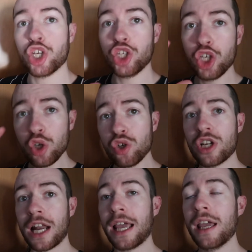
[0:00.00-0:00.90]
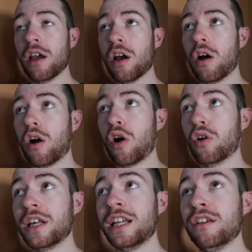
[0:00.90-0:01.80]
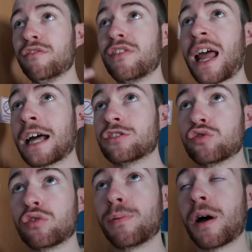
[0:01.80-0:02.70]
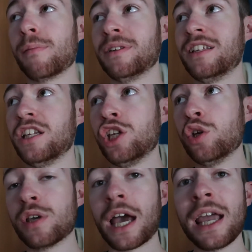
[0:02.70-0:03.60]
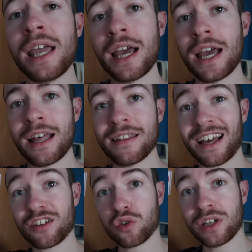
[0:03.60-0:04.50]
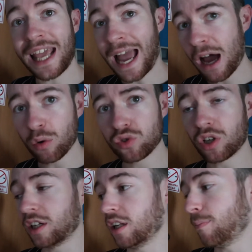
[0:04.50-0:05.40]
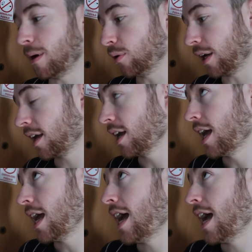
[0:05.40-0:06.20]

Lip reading: Usually on any flats or apartments in the UK, that's on the outside of the building.